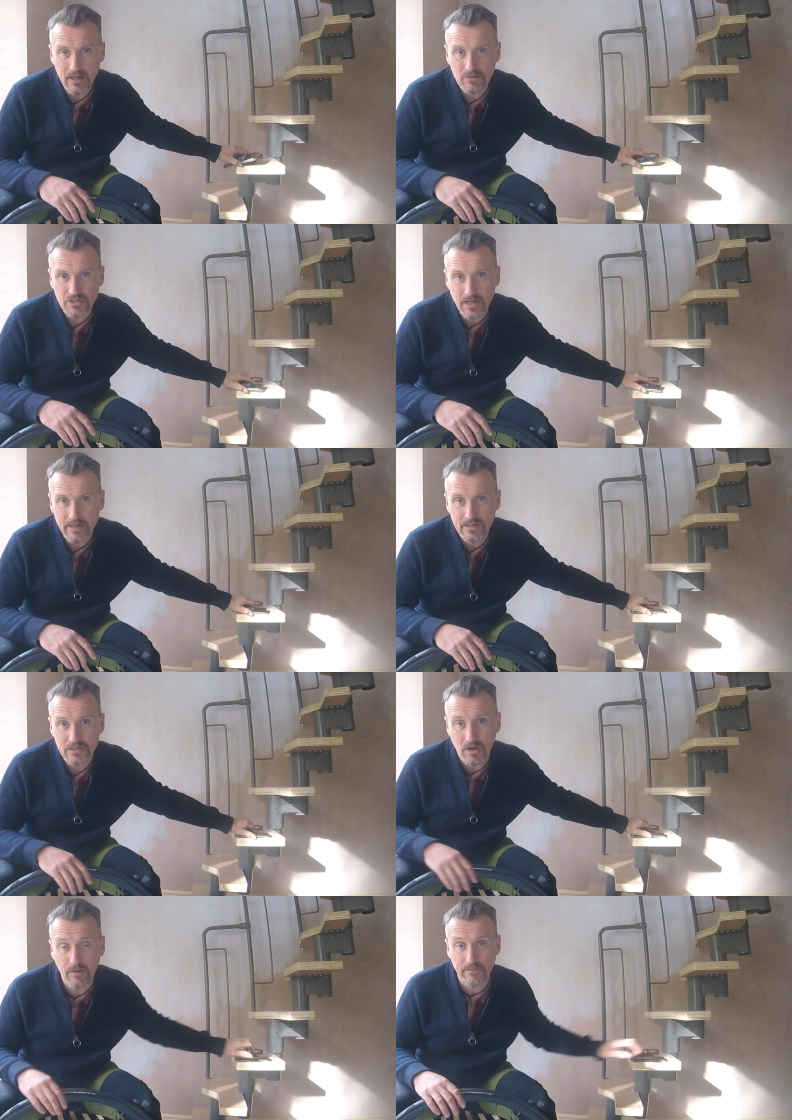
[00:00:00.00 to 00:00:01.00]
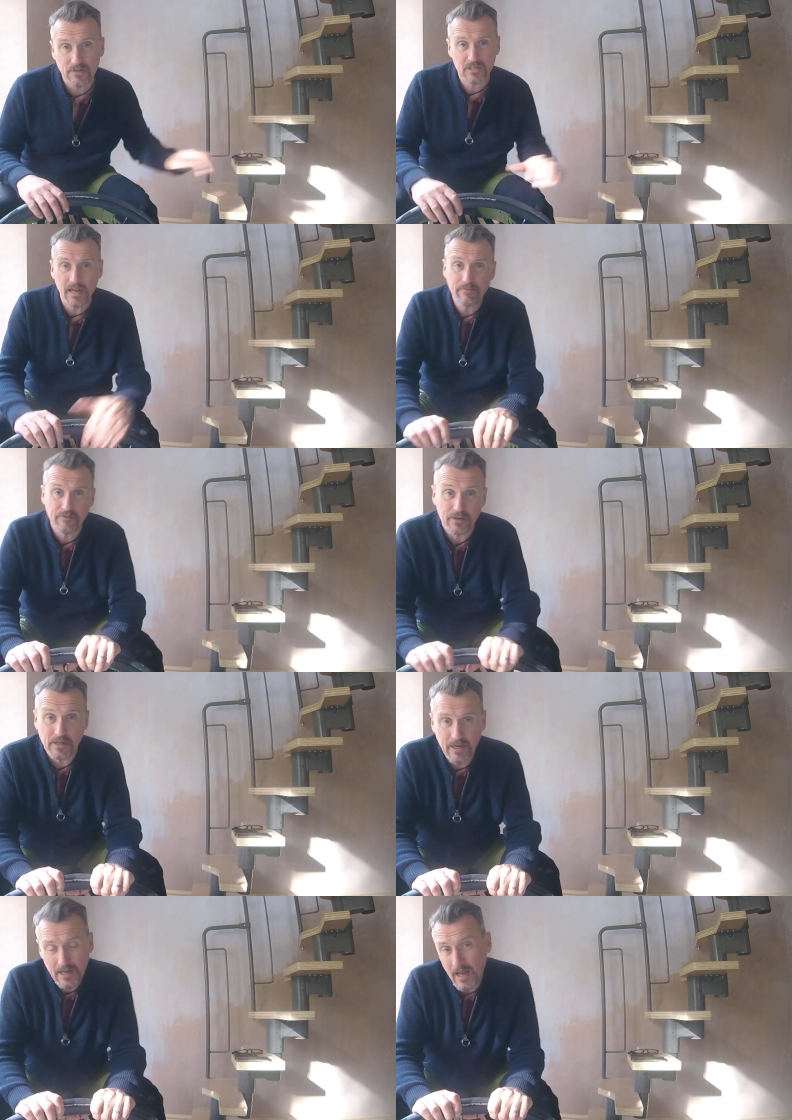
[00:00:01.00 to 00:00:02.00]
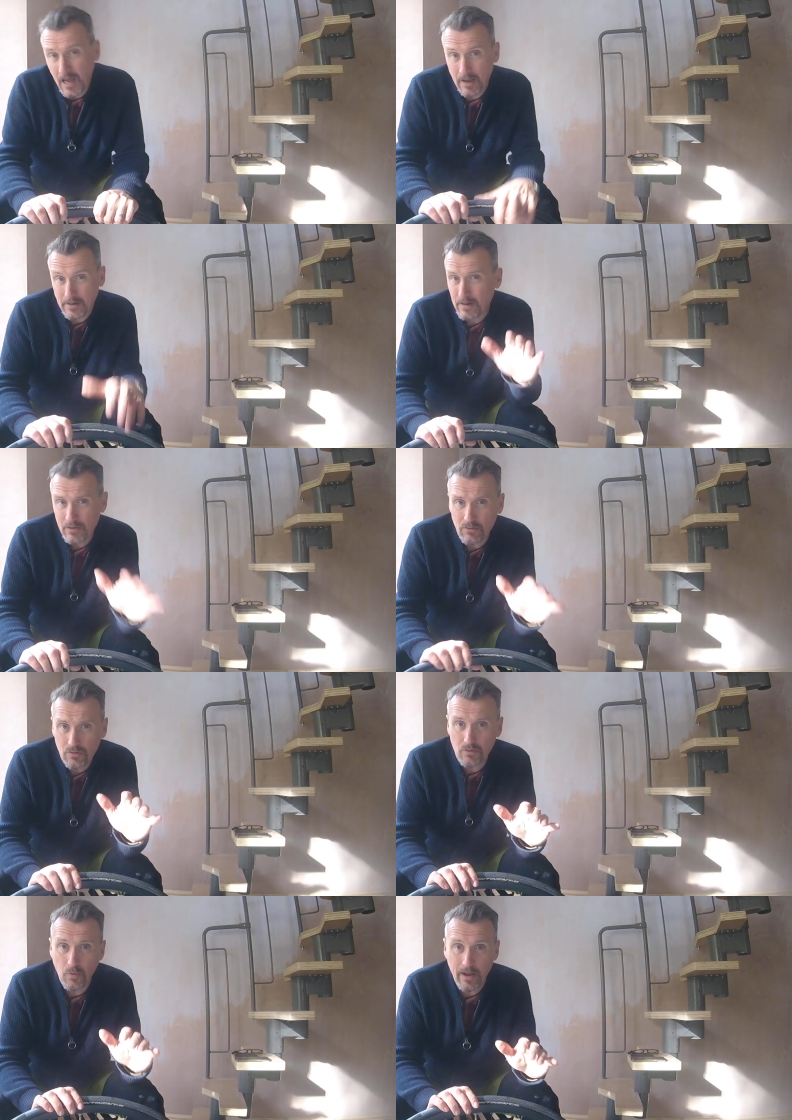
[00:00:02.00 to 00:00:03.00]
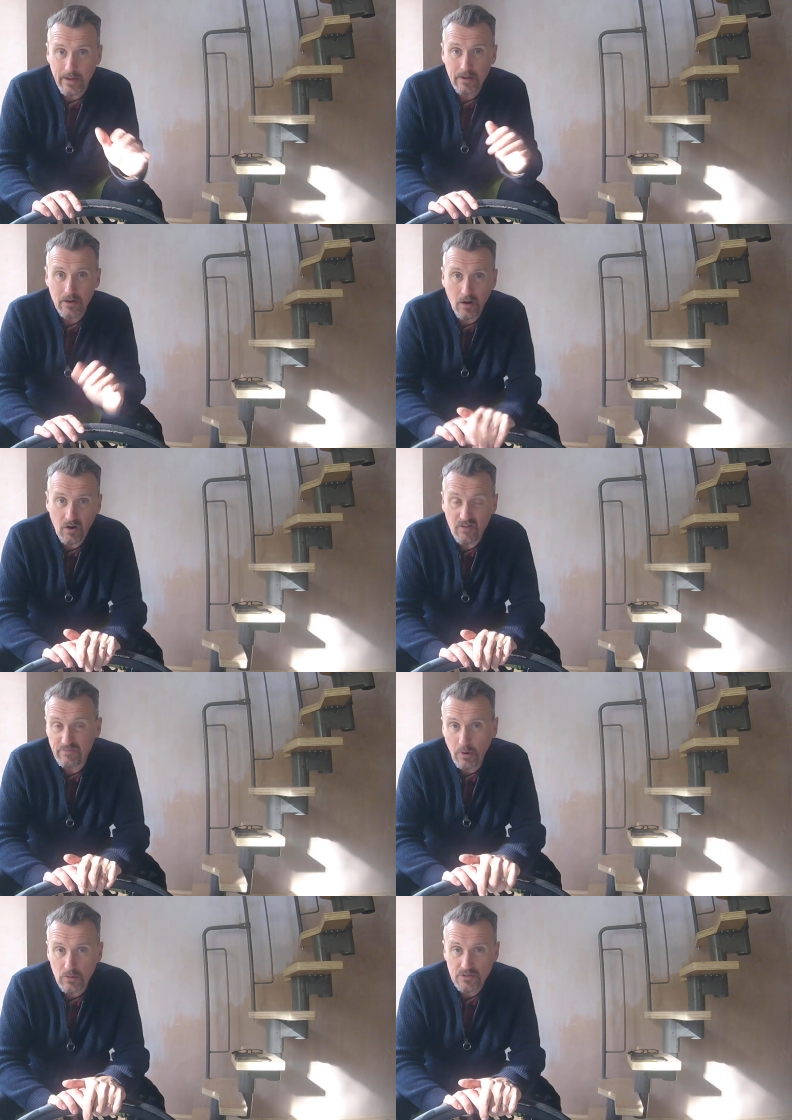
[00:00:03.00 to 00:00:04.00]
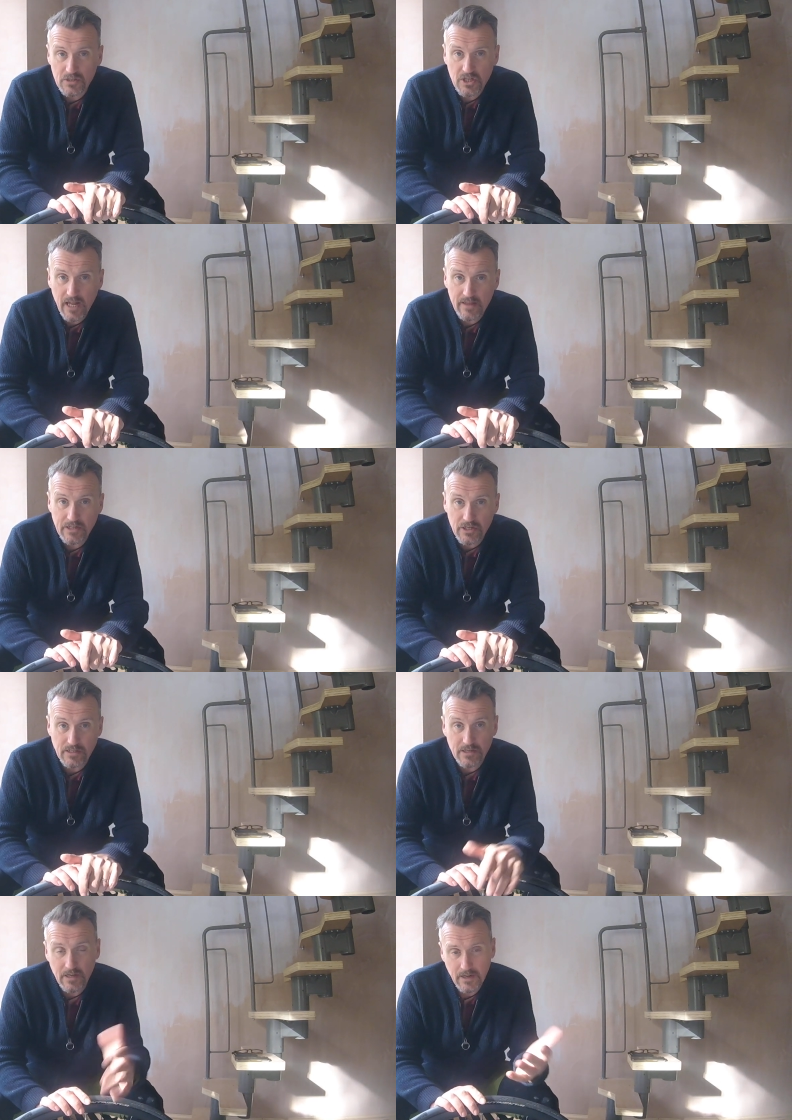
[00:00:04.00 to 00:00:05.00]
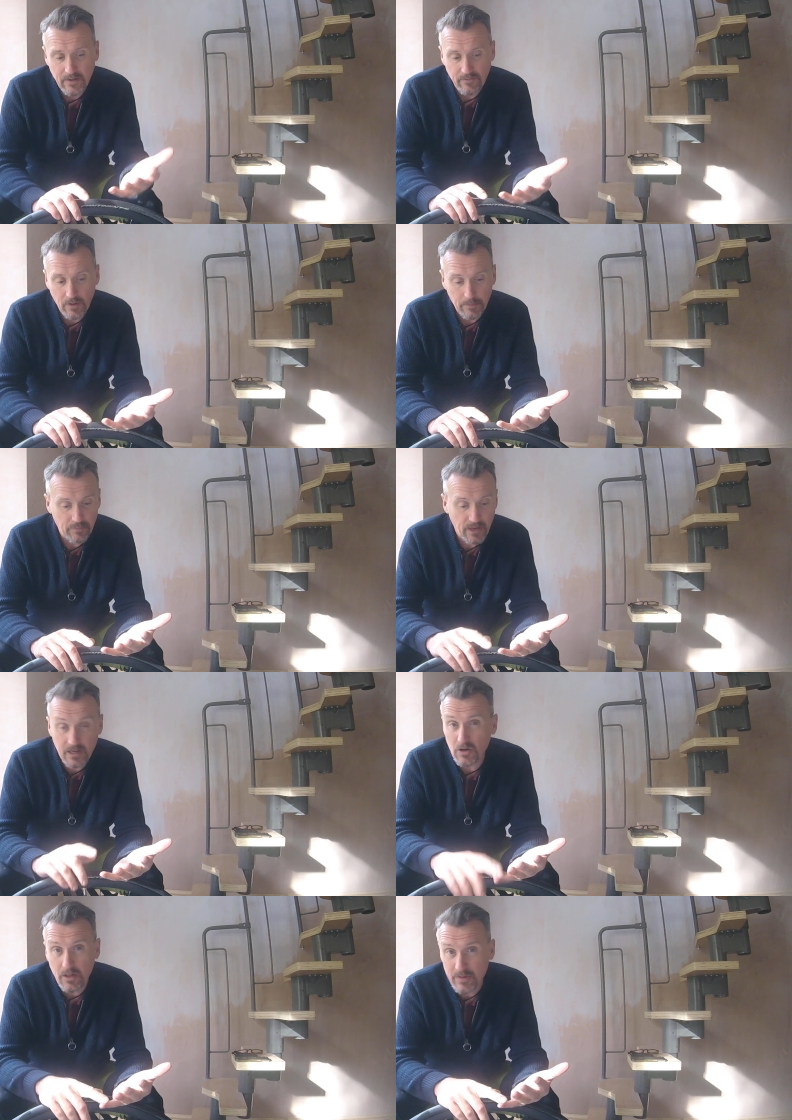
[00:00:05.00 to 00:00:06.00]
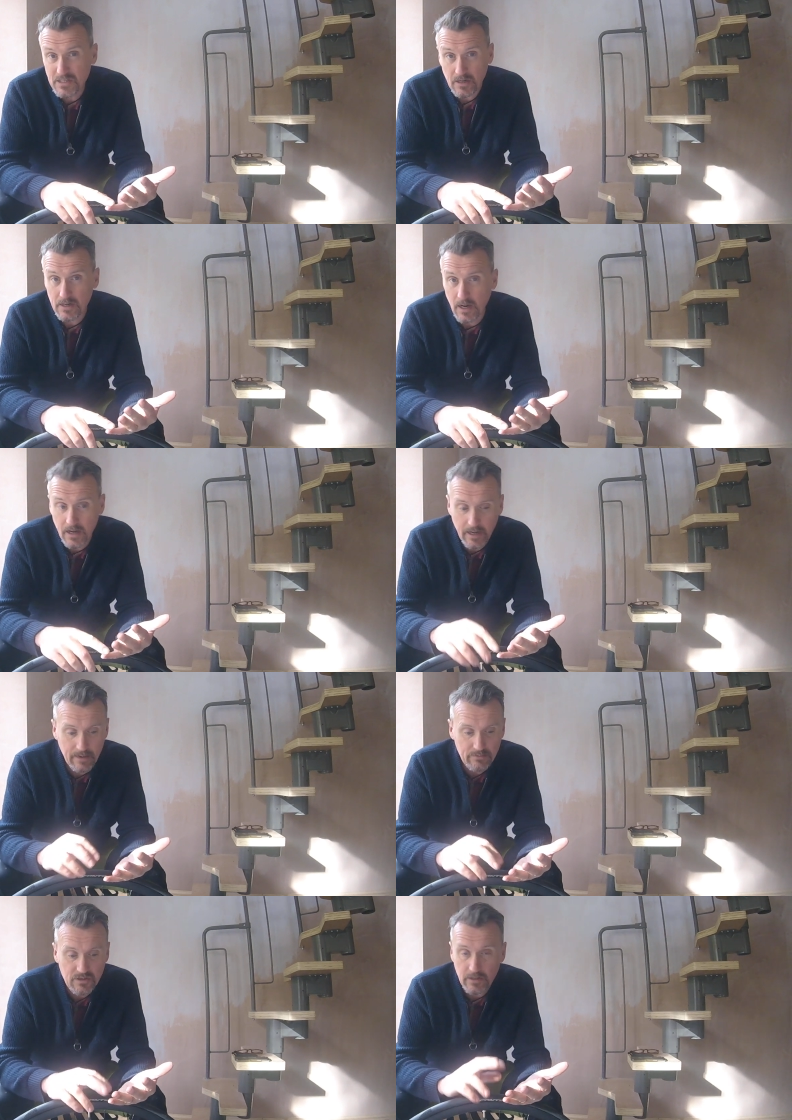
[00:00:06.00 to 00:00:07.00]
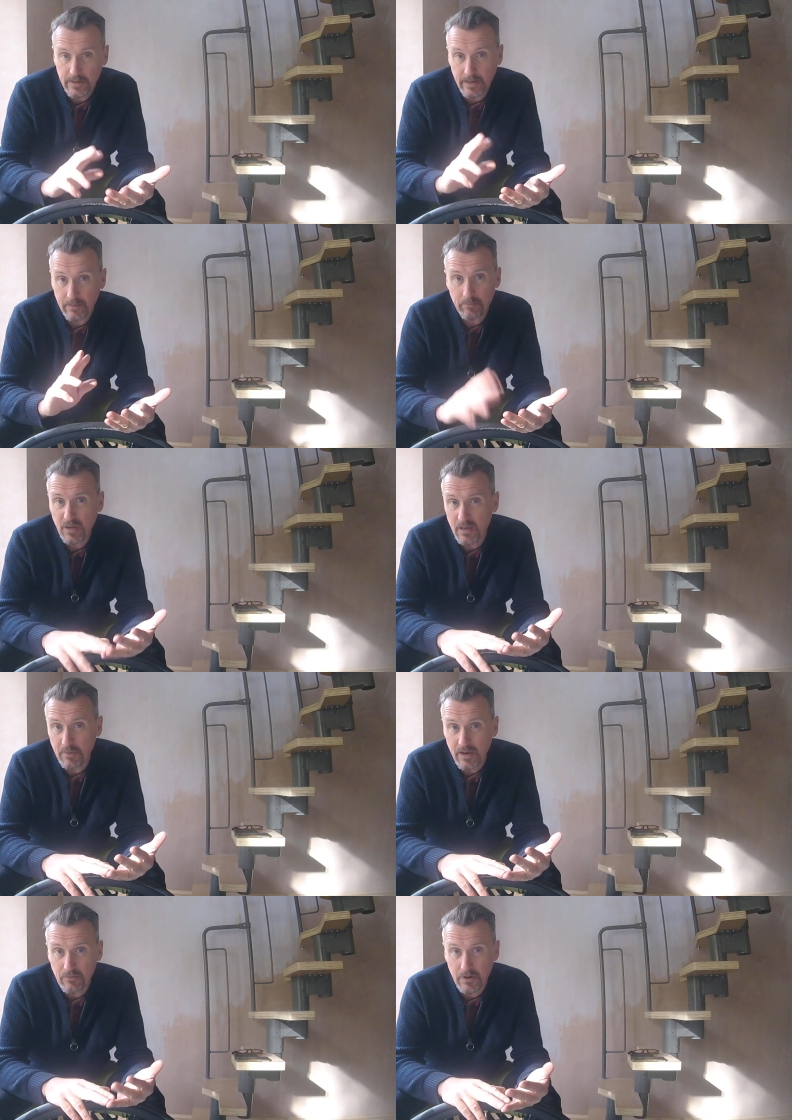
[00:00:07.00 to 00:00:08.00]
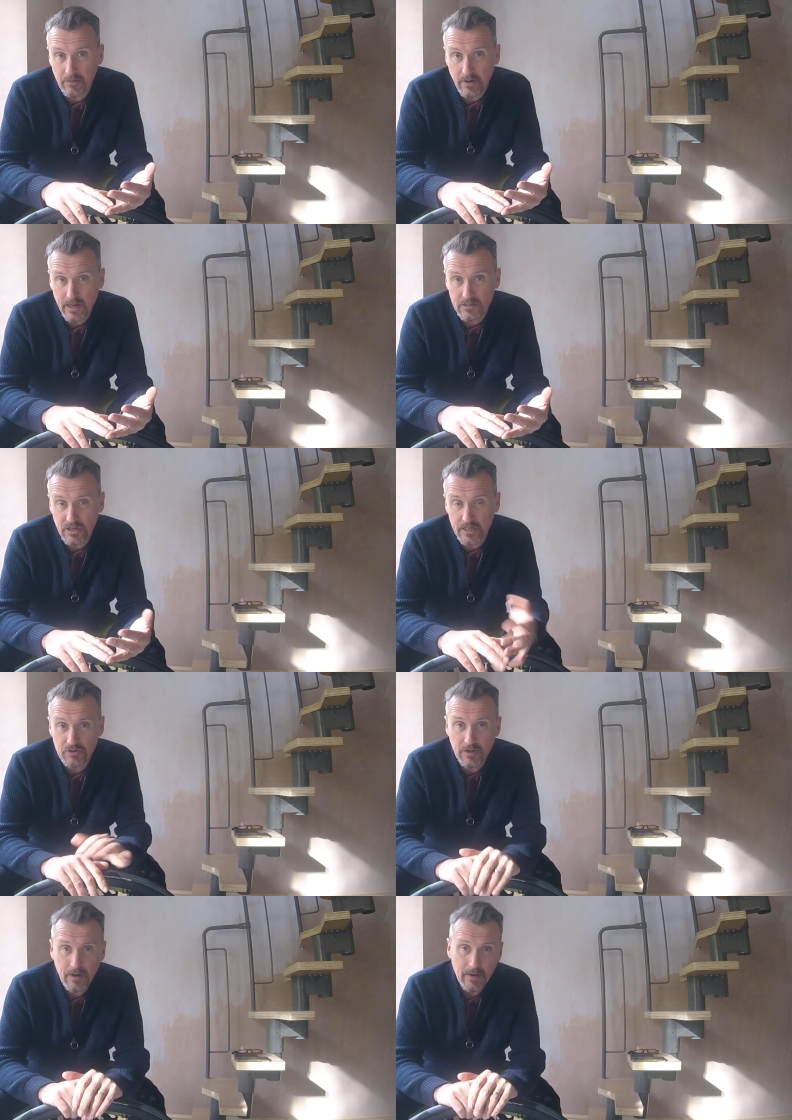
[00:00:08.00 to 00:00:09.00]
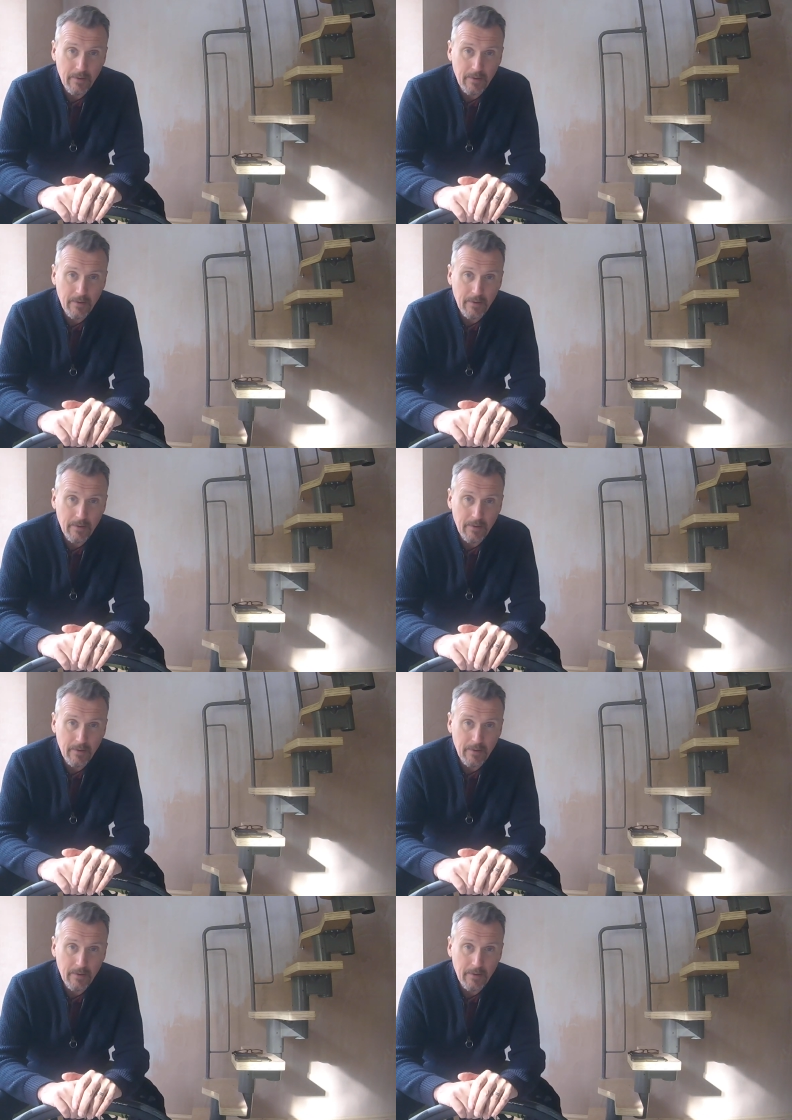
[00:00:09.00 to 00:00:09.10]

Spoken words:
Hello, Cyclists of Stamford. Now you're all aware of Paul's challenges, the Collie Western climbs, the PB route, etc.